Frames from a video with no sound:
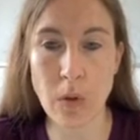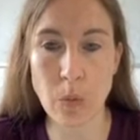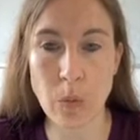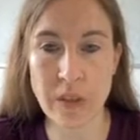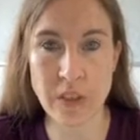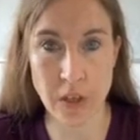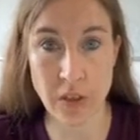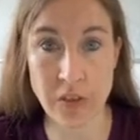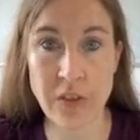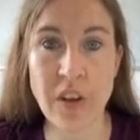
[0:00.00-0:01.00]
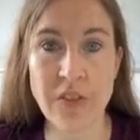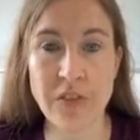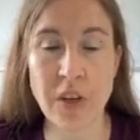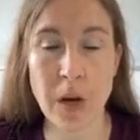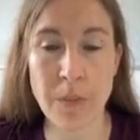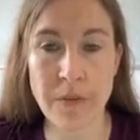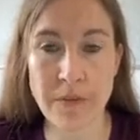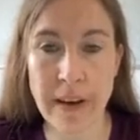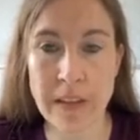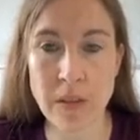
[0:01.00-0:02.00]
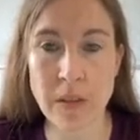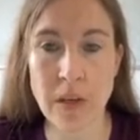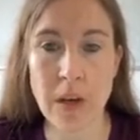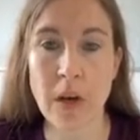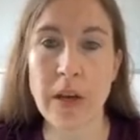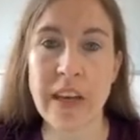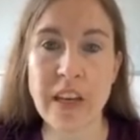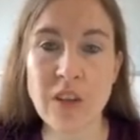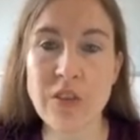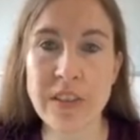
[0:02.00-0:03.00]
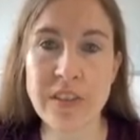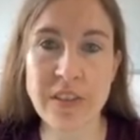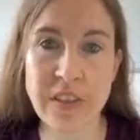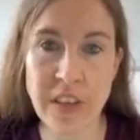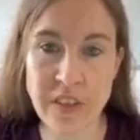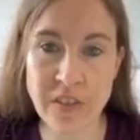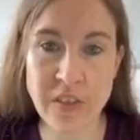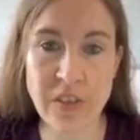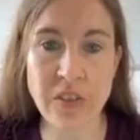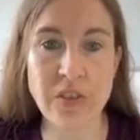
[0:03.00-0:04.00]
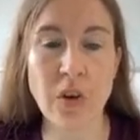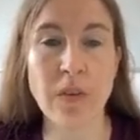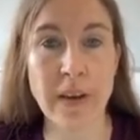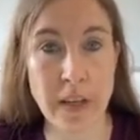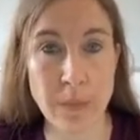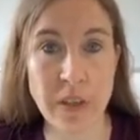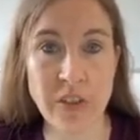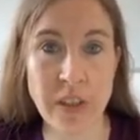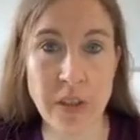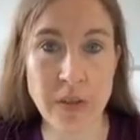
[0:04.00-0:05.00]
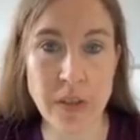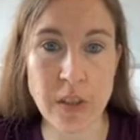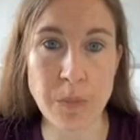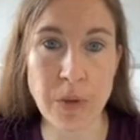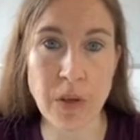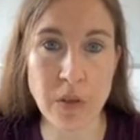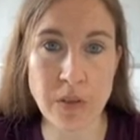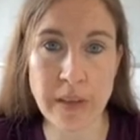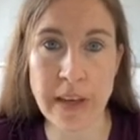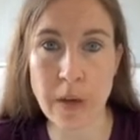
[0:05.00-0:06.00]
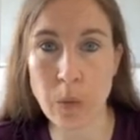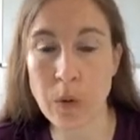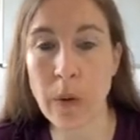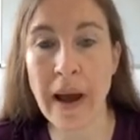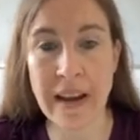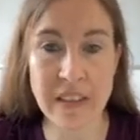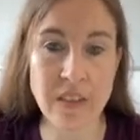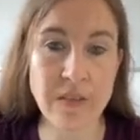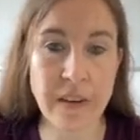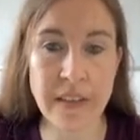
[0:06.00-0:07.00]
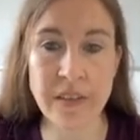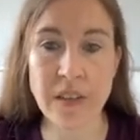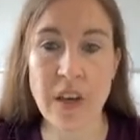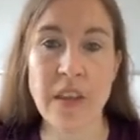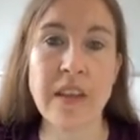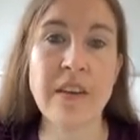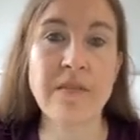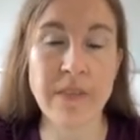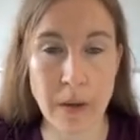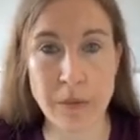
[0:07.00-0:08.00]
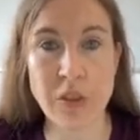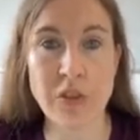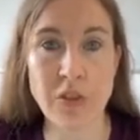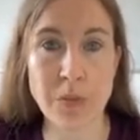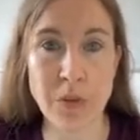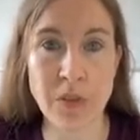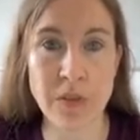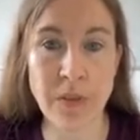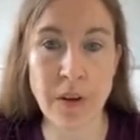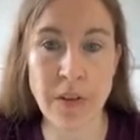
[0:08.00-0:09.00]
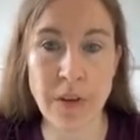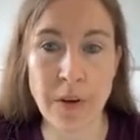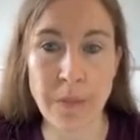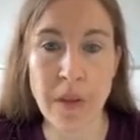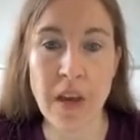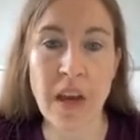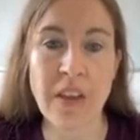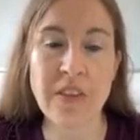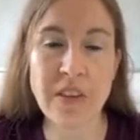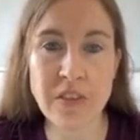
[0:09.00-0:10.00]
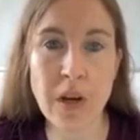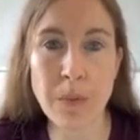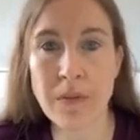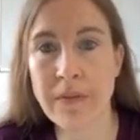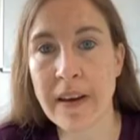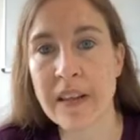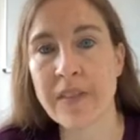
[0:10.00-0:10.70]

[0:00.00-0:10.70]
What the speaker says: which are a certain type of fats, increases the incidence of endometriosis because it will activate the inflammatory response further. This type of fat